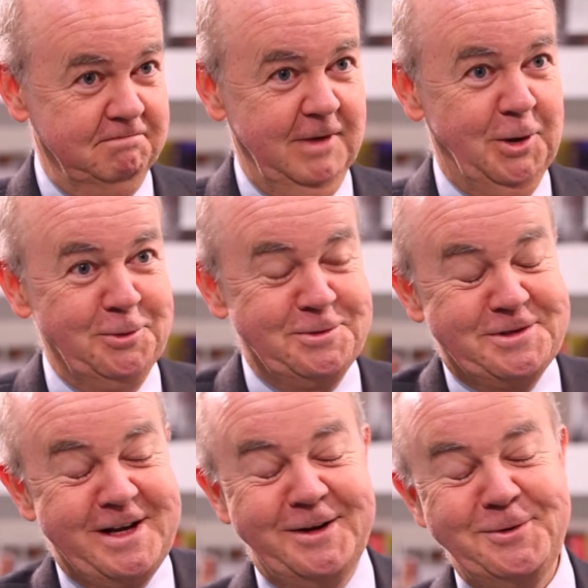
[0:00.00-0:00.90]
who's
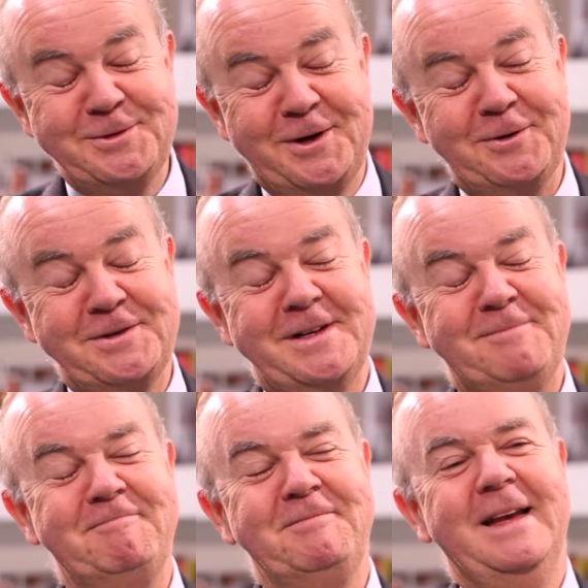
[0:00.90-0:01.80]
got
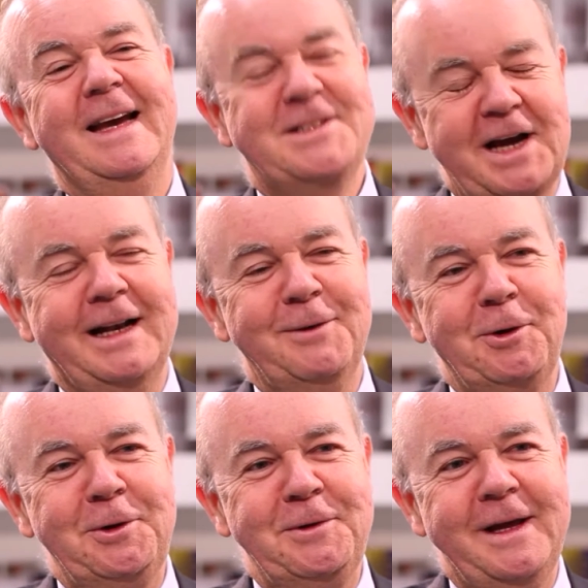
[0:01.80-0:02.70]
exactly what
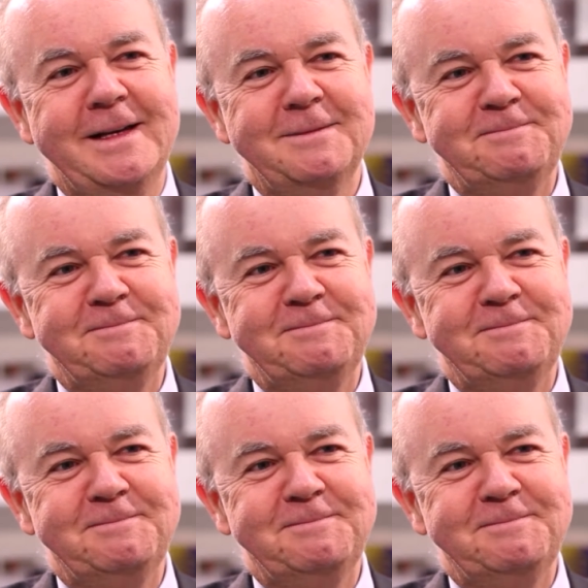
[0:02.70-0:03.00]
you need.